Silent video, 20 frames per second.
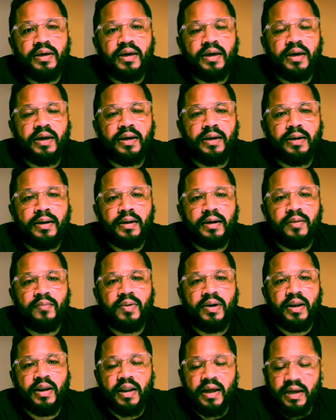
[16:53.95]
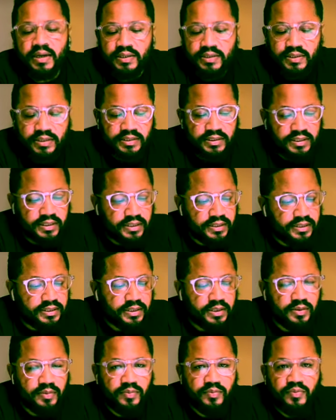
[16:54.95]
and, um, and not just in
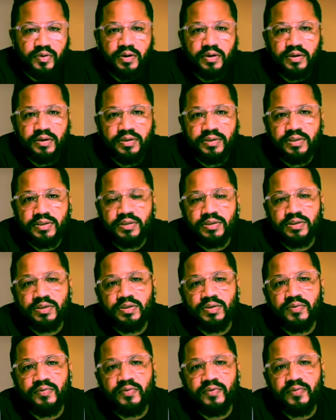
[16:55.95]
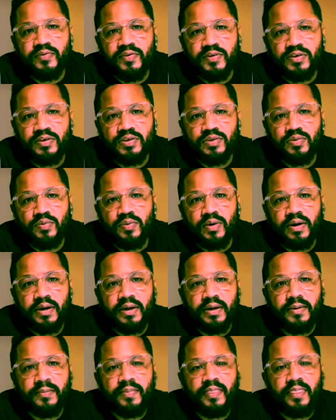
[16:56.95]
some religious and superficial way,